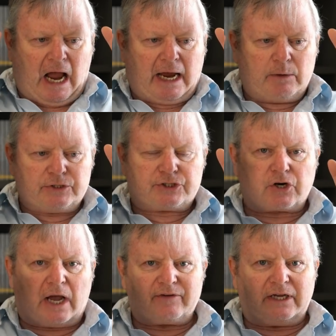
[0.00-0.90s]
I was
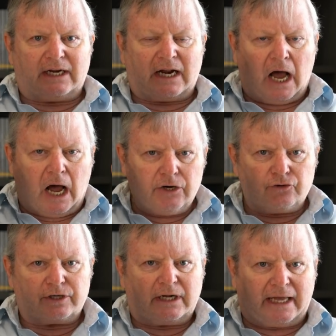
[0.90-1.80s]
driving it at
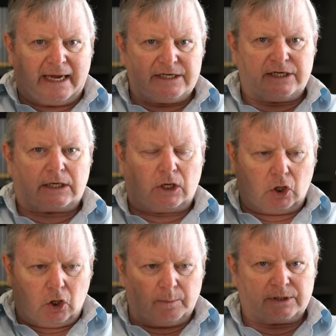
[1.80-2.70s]
180
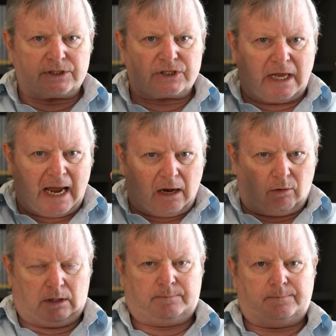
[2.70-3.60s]
kilometers an
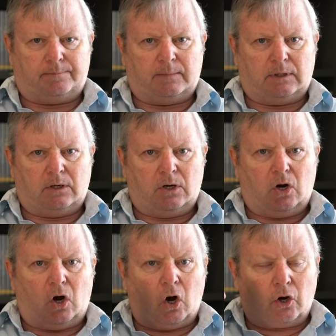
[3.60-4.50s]
hour
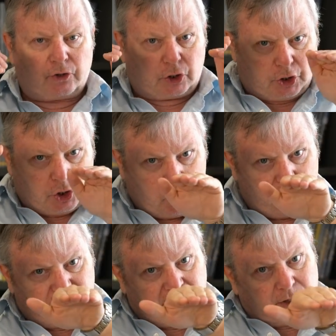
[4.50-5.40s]
on
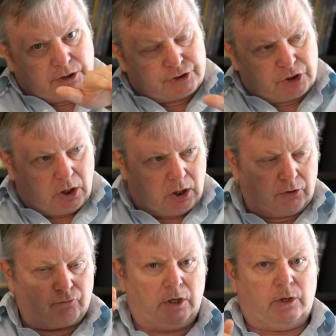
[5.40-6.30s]
curving
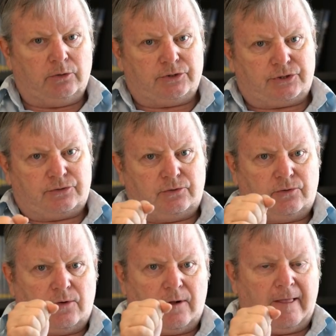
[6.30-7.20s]
tar roads.
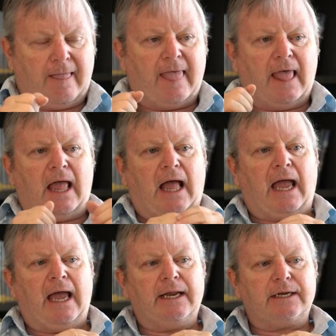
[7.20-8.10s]

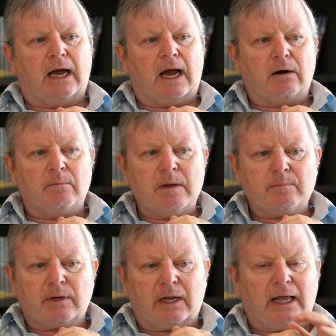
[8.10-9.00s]
And I
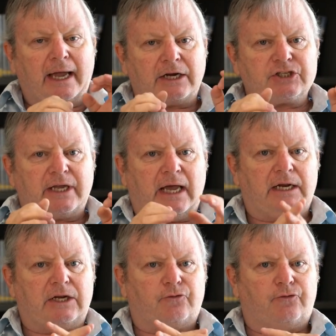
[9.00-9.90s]
remember, and I actually
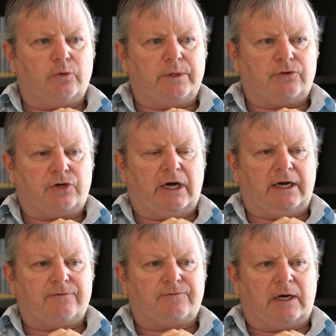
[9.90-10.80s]
had it in four-wheel drive.